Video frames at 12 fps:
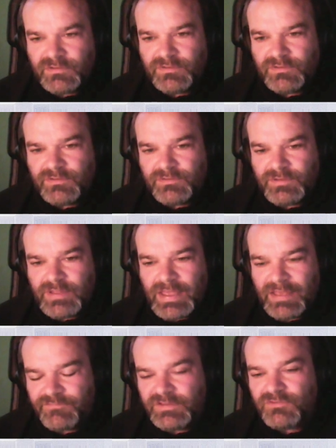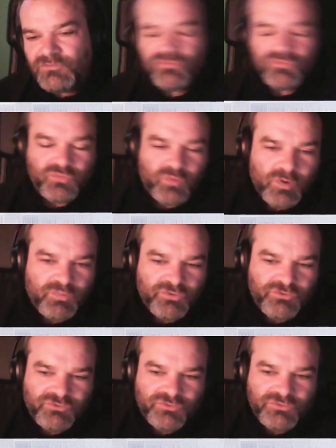uh, having to
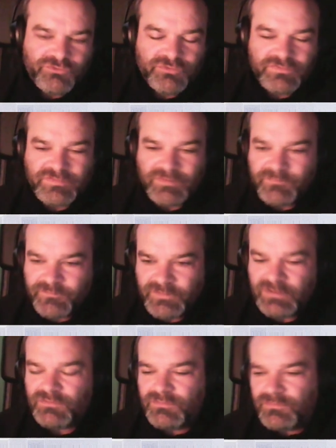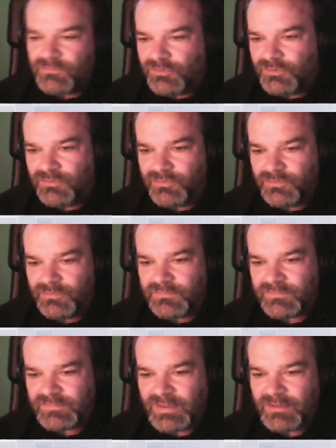reproduce the same thing, the
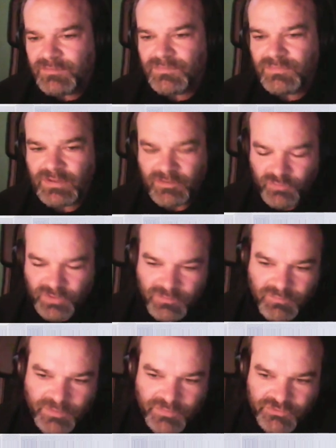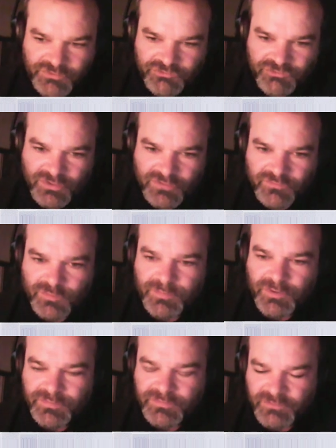same reimplementation of the
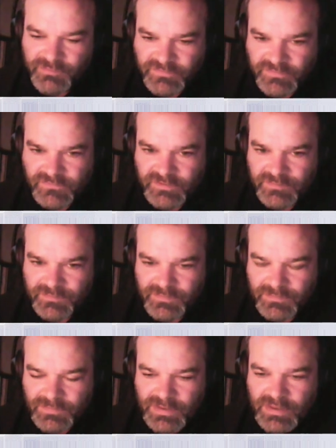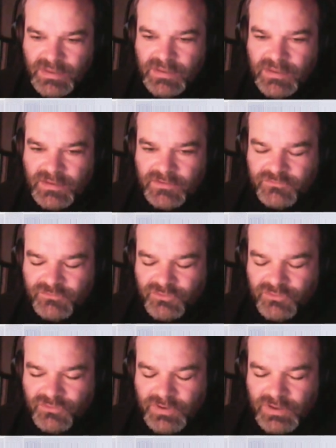pub subsystem.
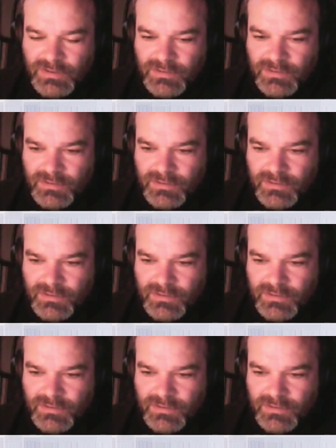So